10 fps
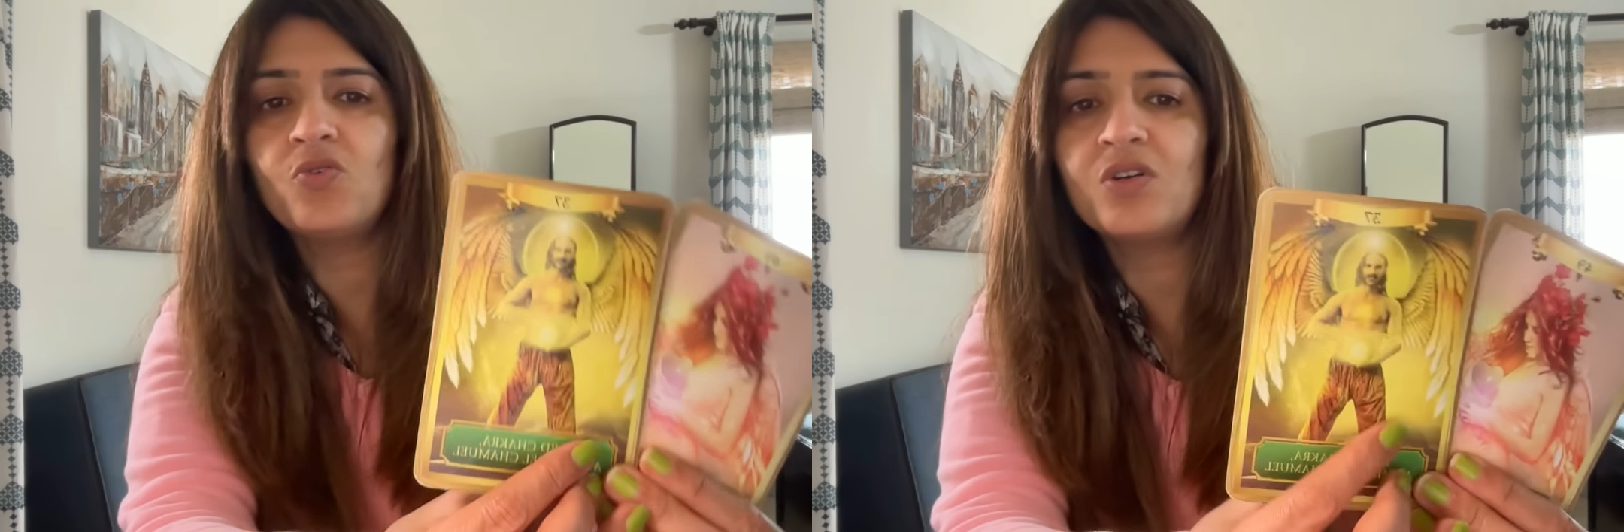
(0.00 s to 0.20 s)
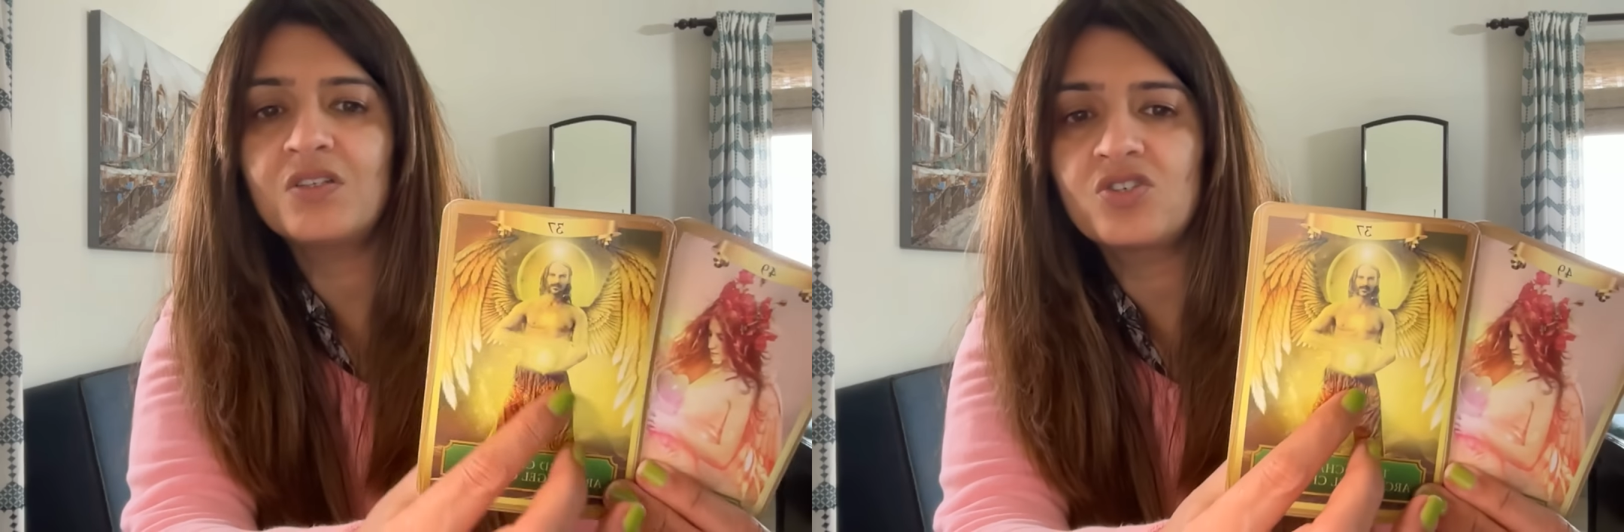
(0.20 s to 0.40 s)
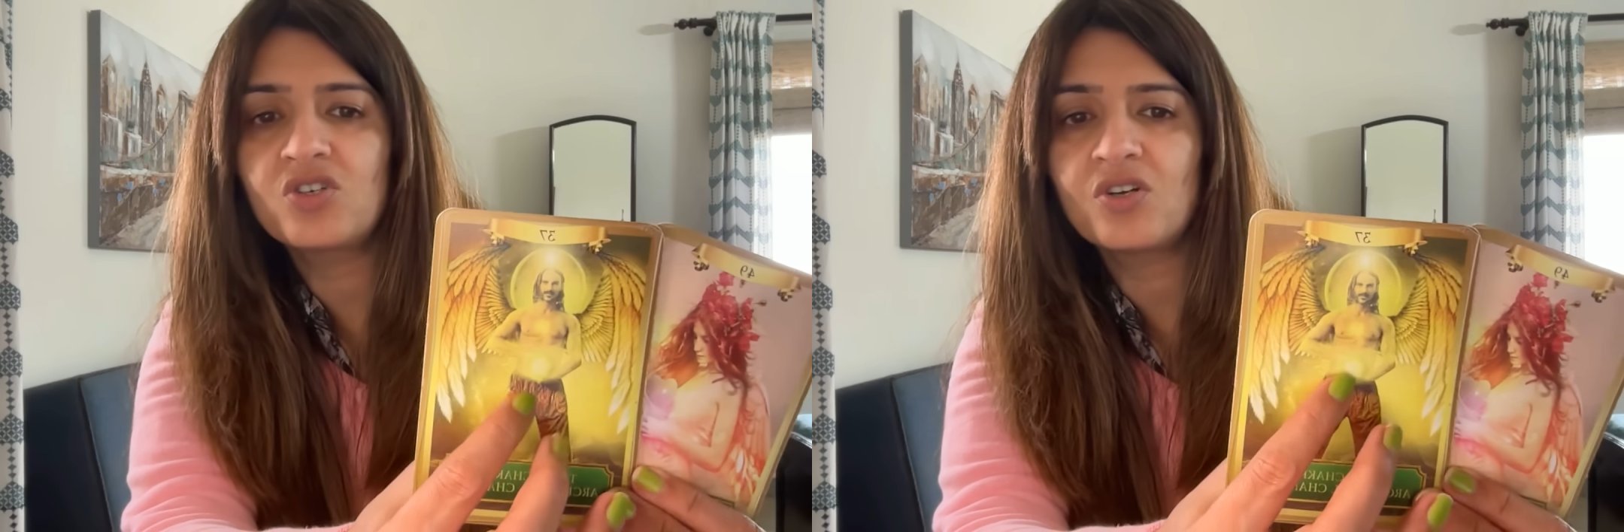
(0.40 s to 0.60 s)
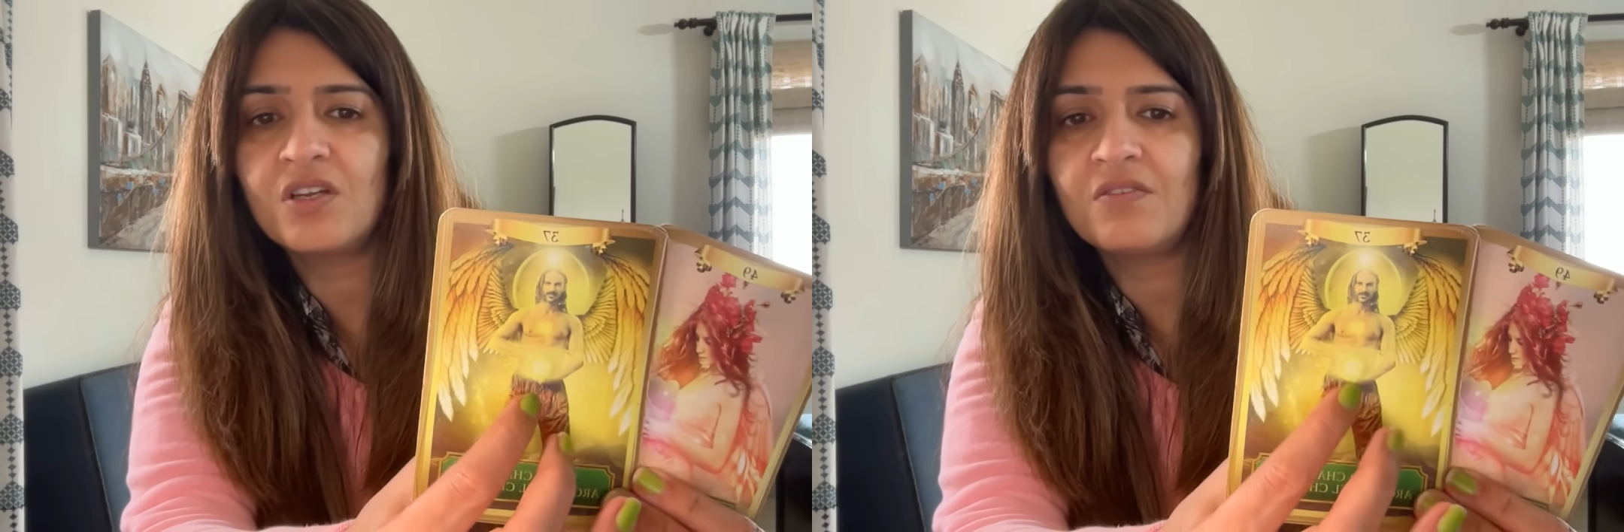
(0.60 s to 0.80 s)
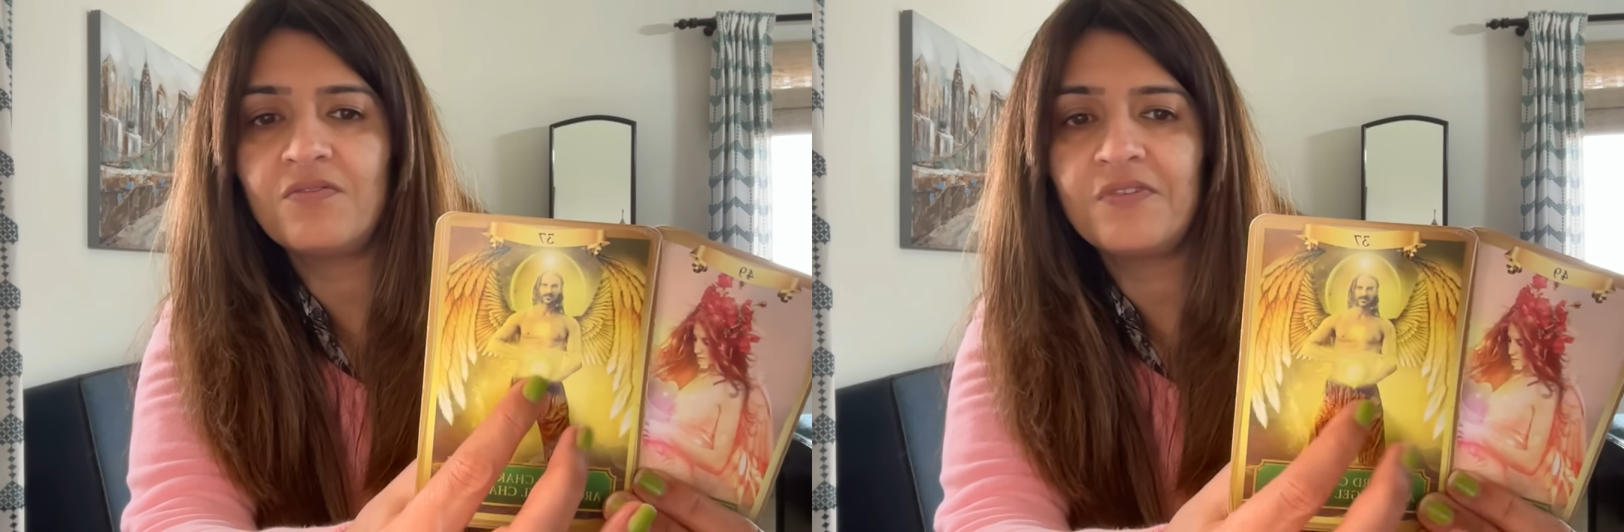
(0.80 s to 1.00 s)
good, the
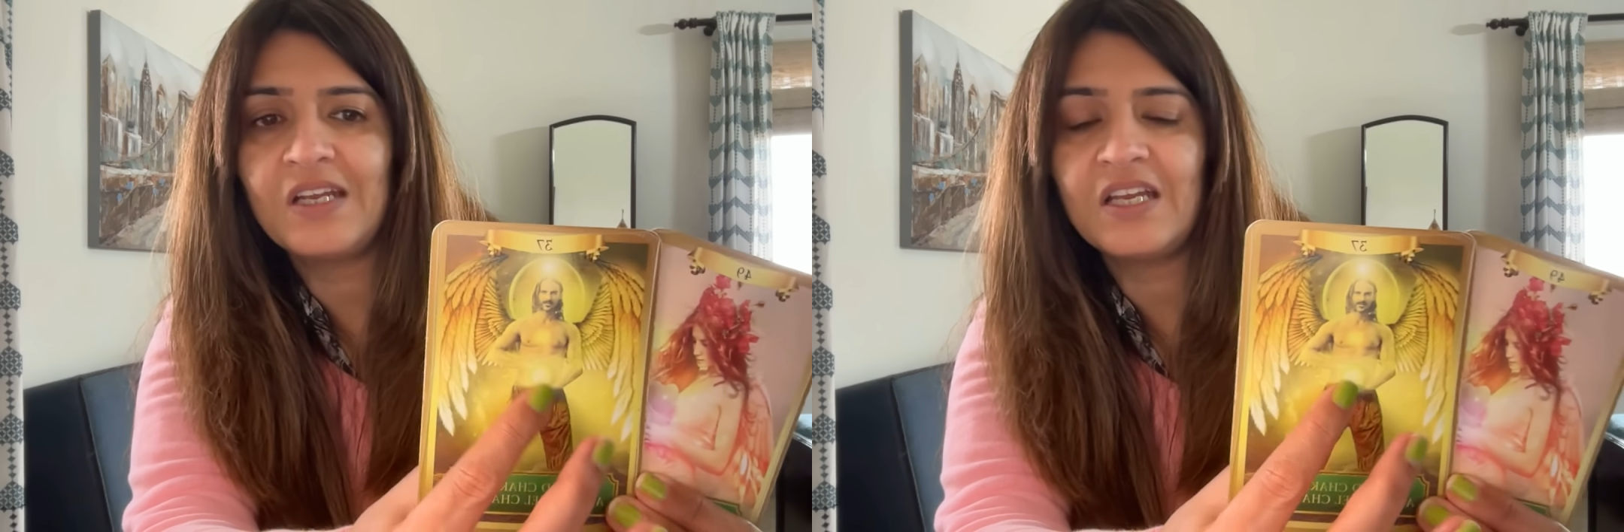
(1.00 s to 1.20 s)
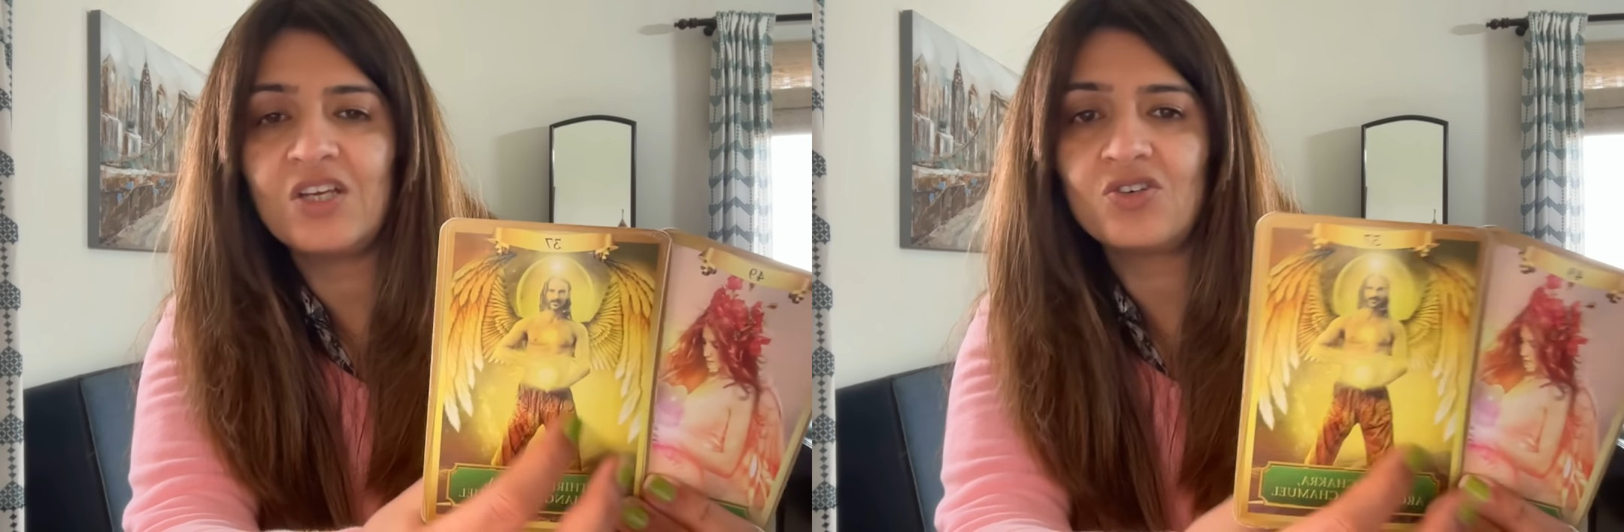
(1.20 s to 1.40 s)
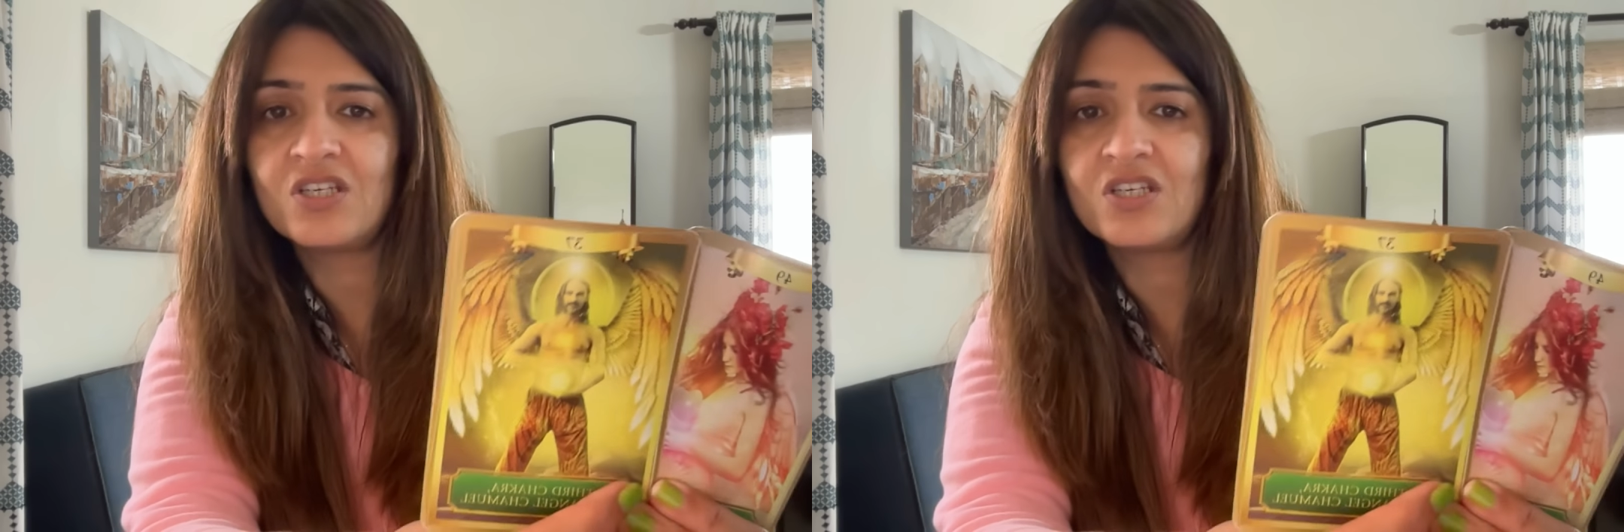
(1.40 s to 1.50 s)
churning feeling.